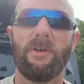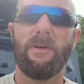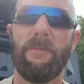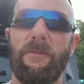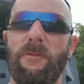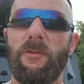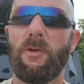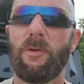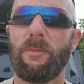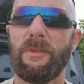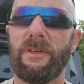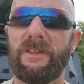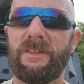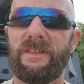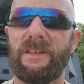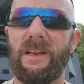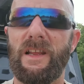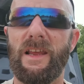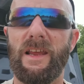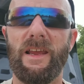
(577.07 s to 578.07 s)
it up for me
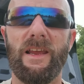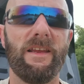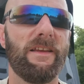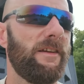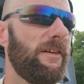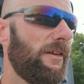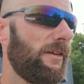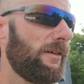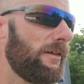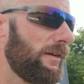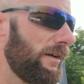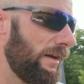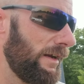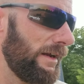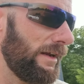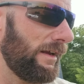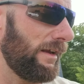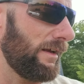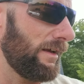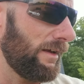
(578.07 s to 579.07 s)
today here.
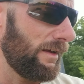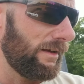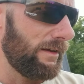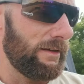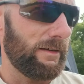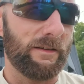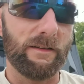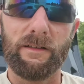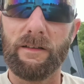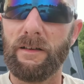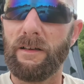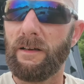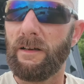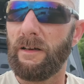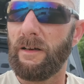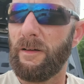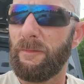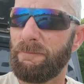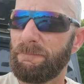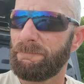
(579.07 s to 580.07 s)

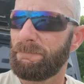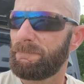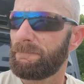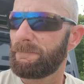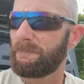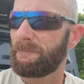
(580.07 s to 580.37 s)
Um,